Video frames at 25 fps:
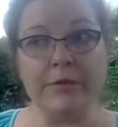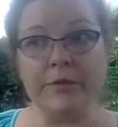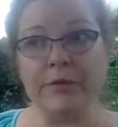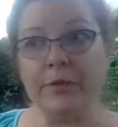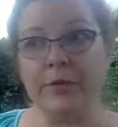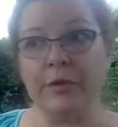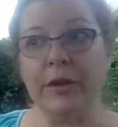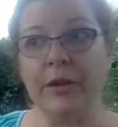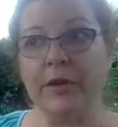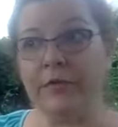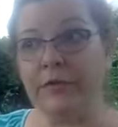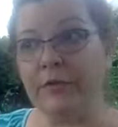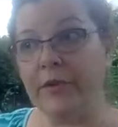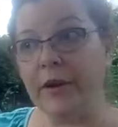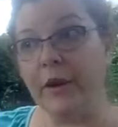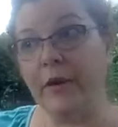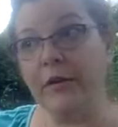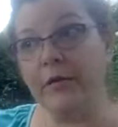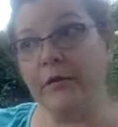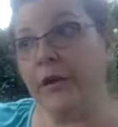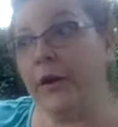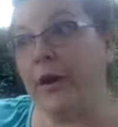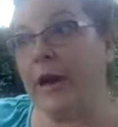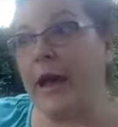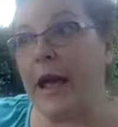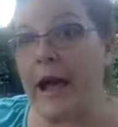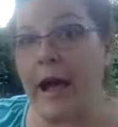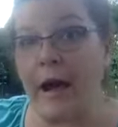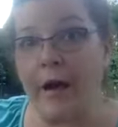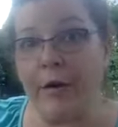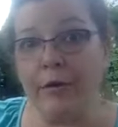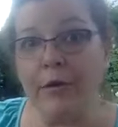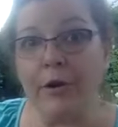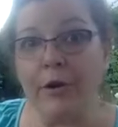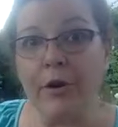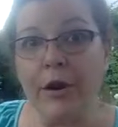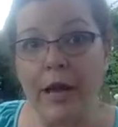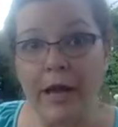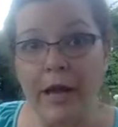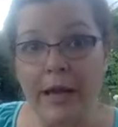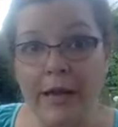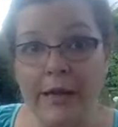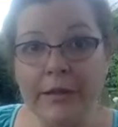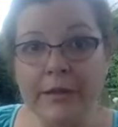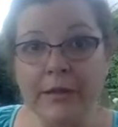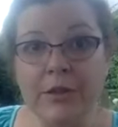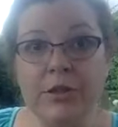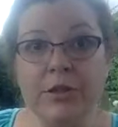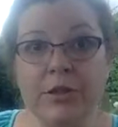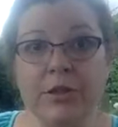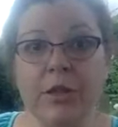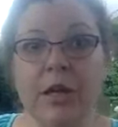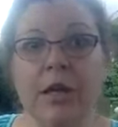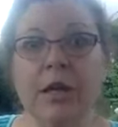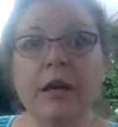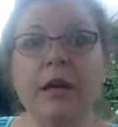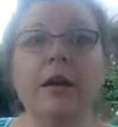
So that very, very outer edge